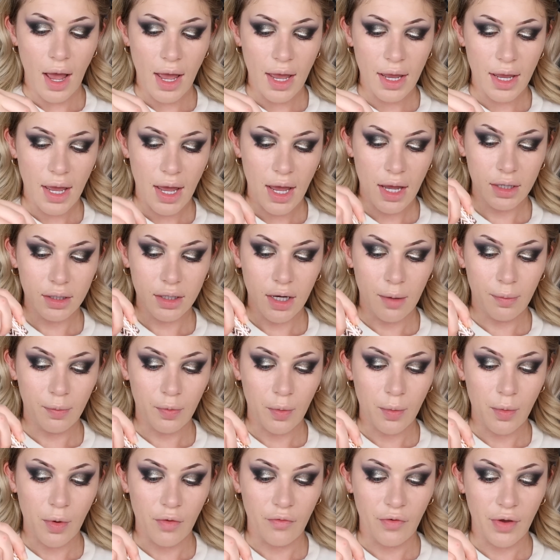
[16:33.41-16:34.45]
I end up
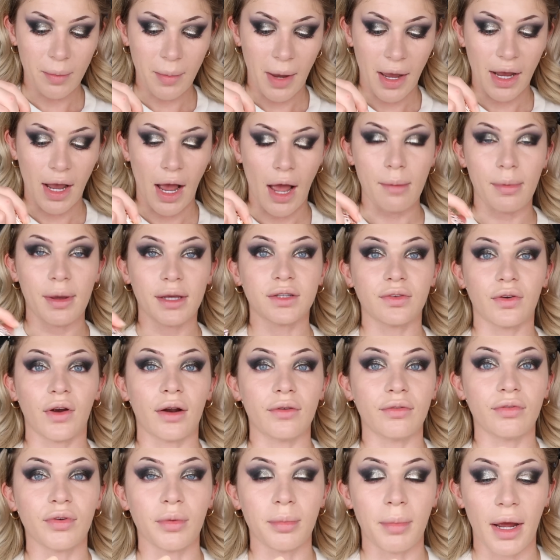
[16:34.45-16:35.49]
removing my guy best
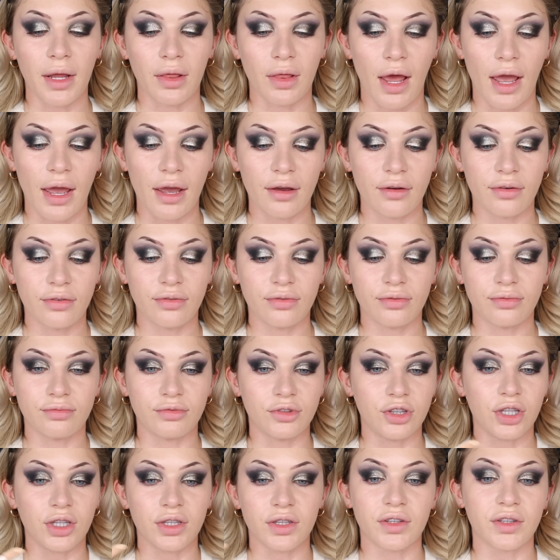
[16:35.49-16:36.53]
friend from my life,
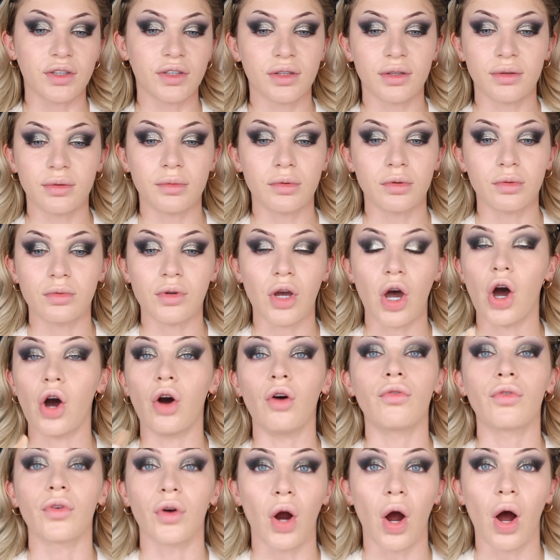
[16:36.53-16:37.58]
just
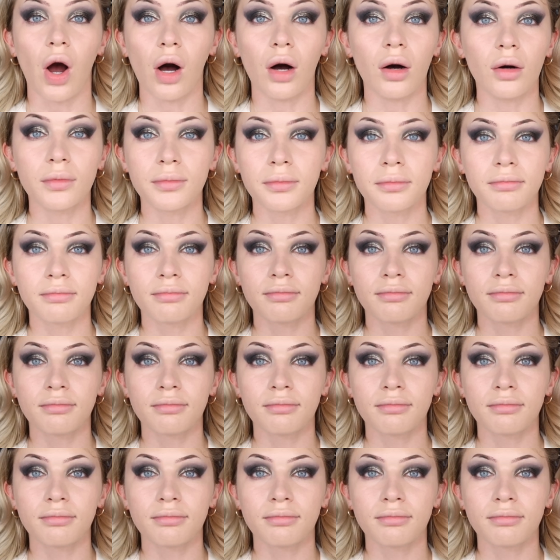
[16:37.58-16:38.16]
overall.